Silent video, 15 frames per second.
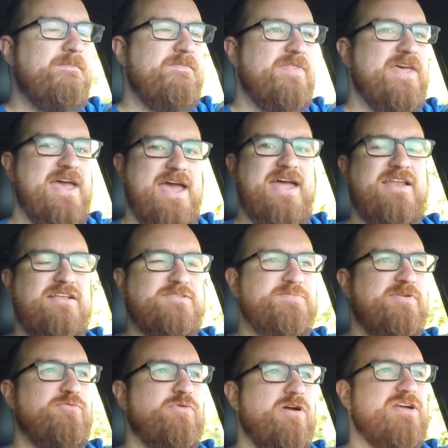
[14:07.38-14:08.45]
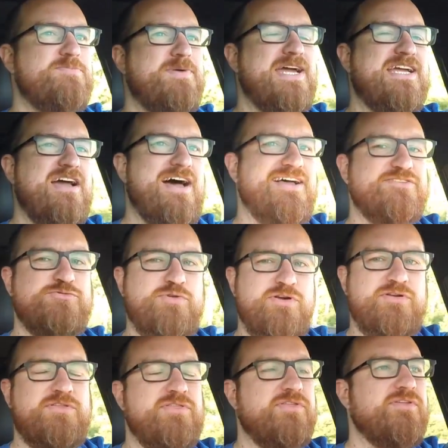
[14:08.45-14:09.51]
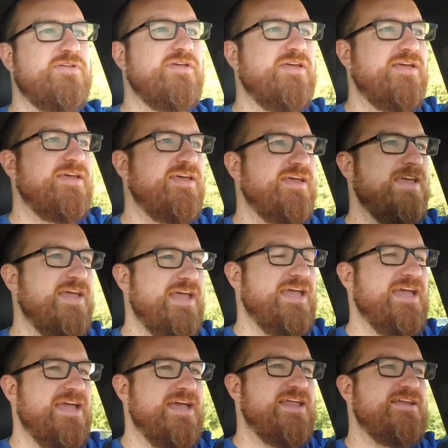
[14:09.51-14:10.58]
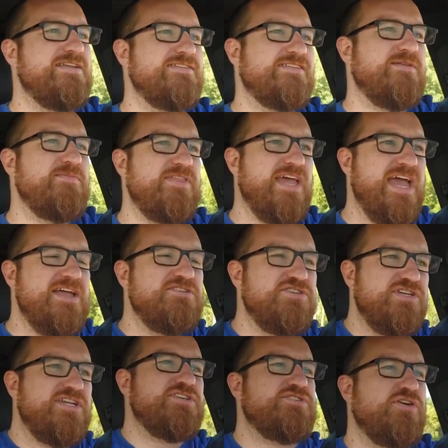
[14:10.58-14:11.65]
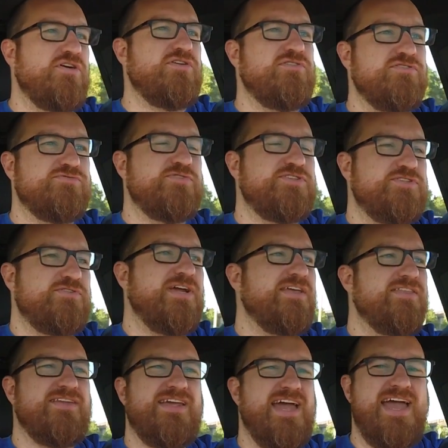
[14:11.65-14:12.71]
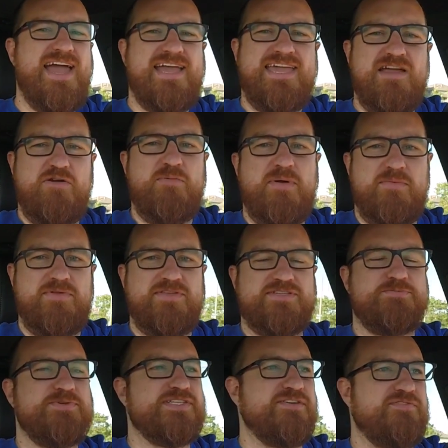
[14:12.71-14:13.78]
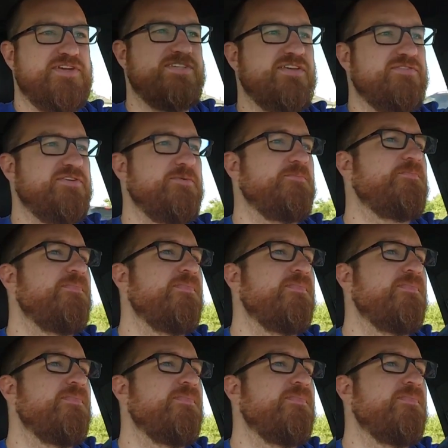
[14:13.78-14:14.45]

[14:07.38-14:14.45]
The head has been worked by Cosworth, and some of the engine internals were strengthened. I can't remember the specifics of it.